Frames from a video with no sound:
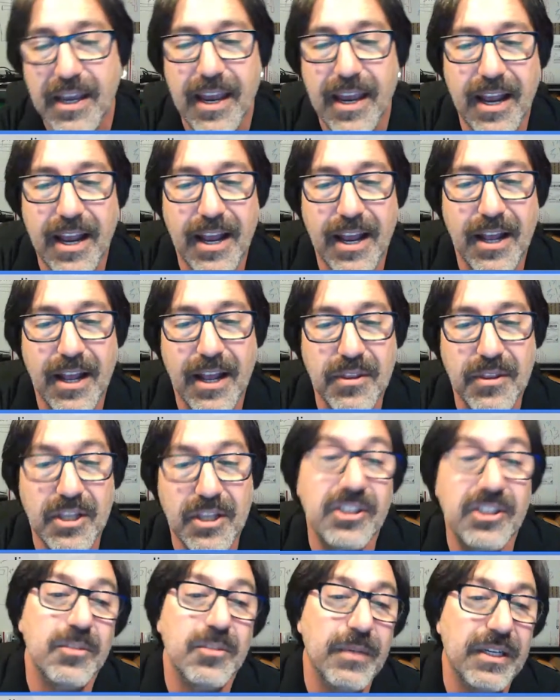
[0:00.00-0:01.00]
And
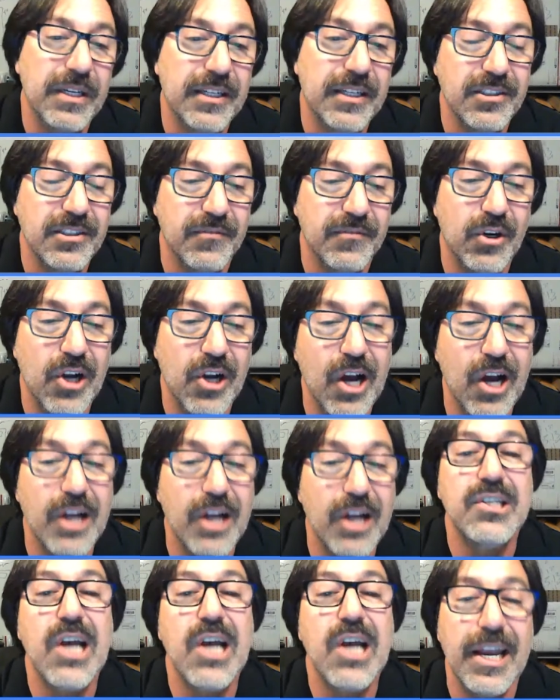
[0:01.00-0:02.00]
this is because of her
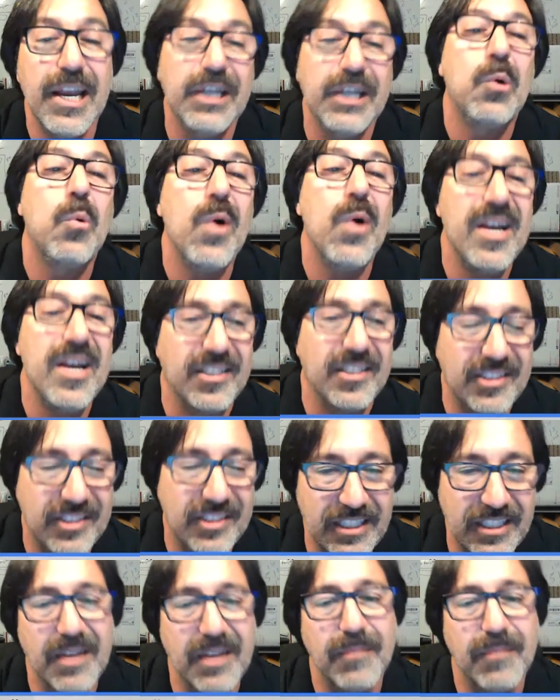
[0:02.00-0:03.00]
undying quest
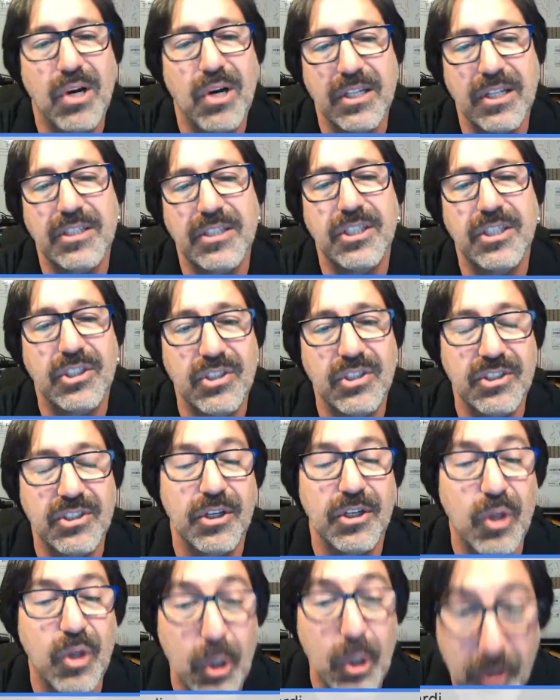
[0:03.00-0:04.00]
to get politicians,
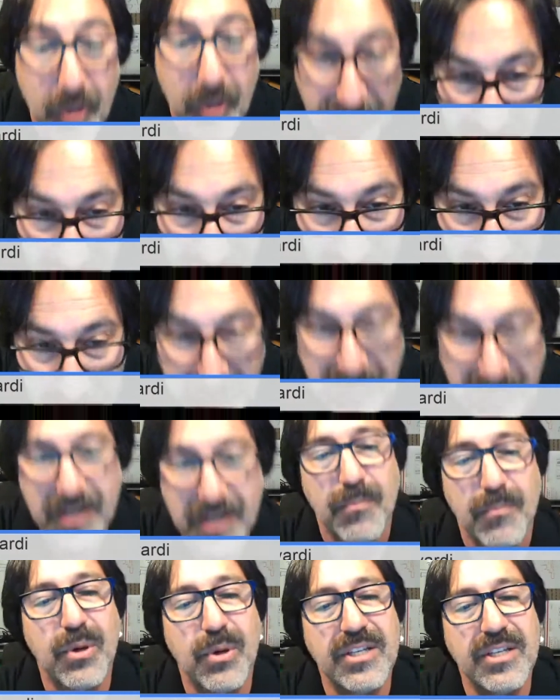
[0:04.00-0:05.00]
including
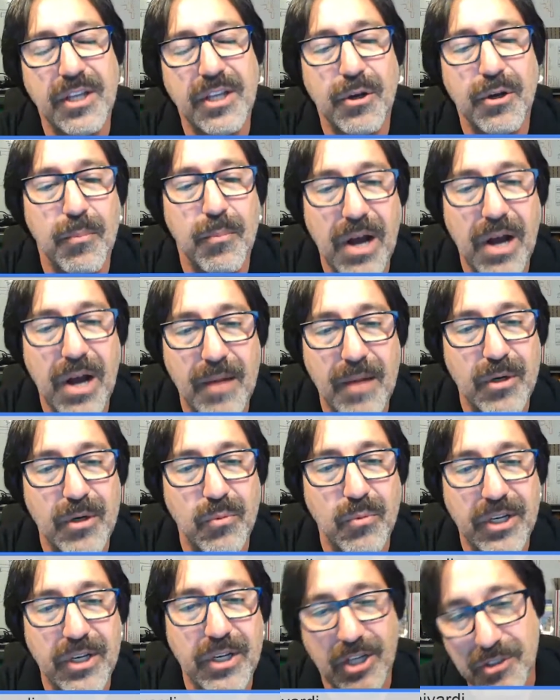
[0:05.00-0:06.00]
President Obama,
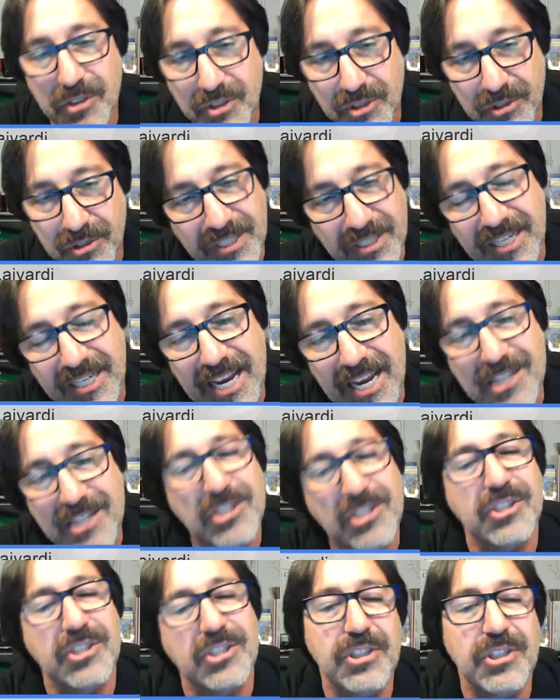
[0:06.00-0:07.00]
which on 2
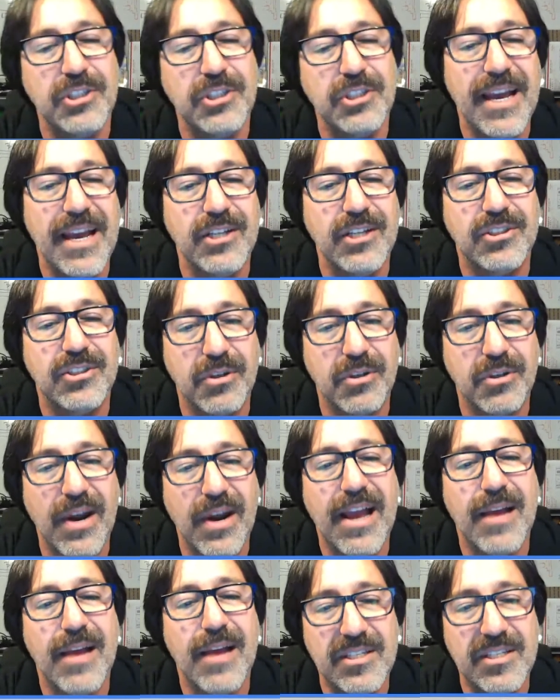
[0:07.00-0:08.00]
occasions she managed to
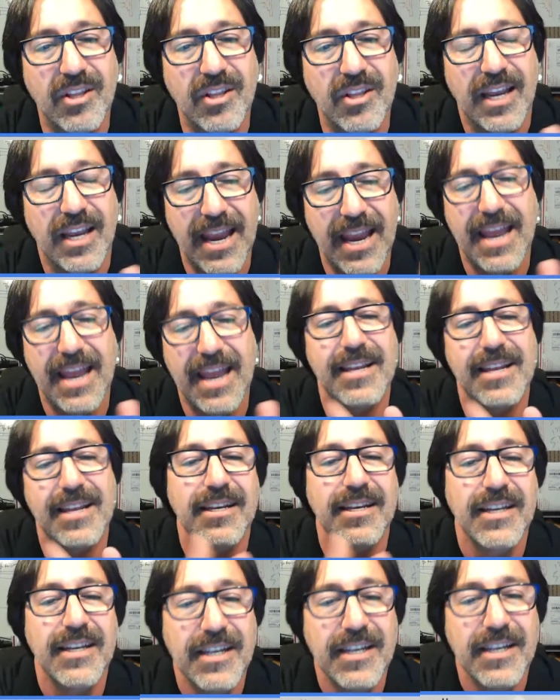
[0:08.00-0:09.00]
grab his hand
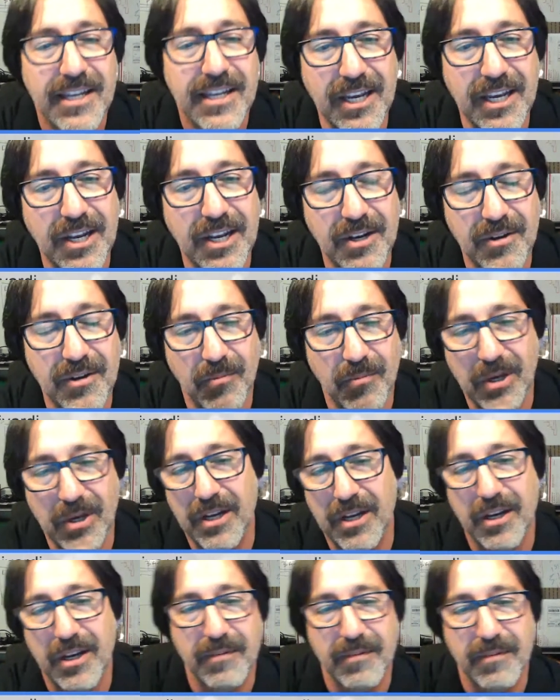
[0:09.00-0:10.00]
in,
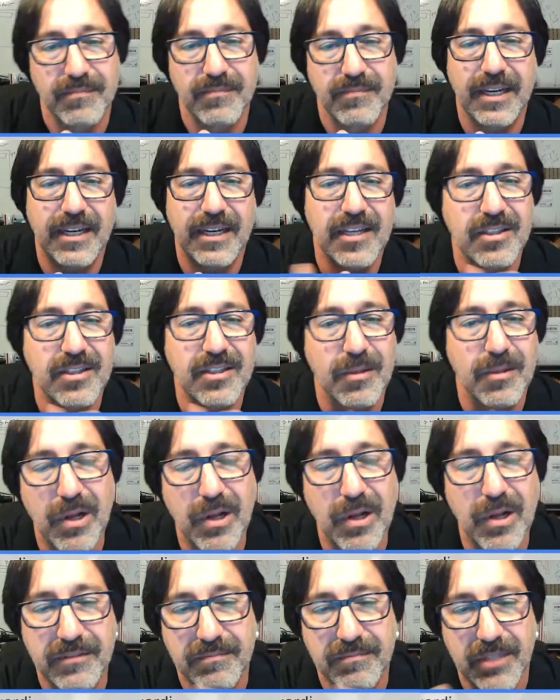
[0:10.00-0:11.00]
I guess, a
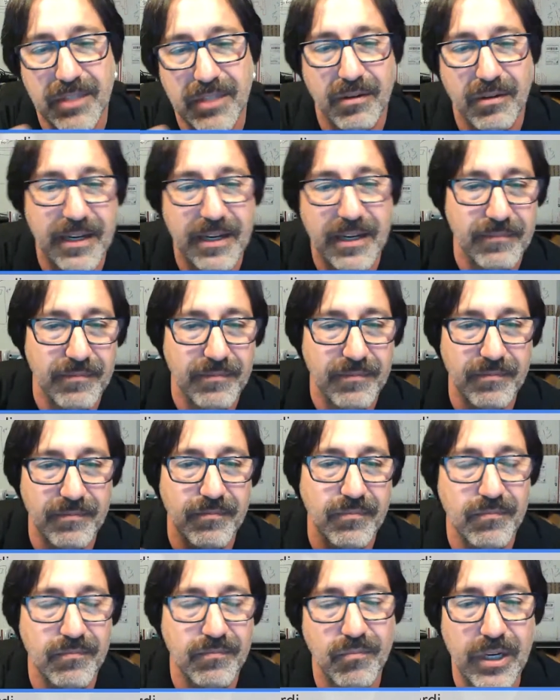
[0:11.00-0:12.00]
public,
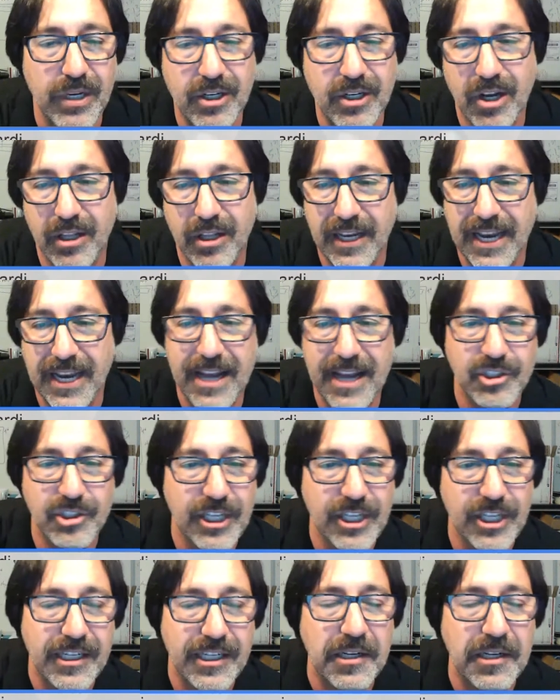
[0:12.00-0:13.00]
what do you call it,
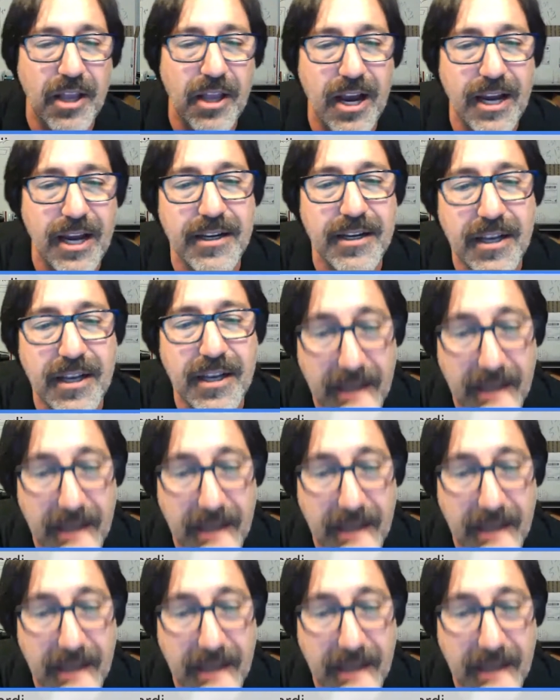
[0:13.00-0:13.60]
handshaking line,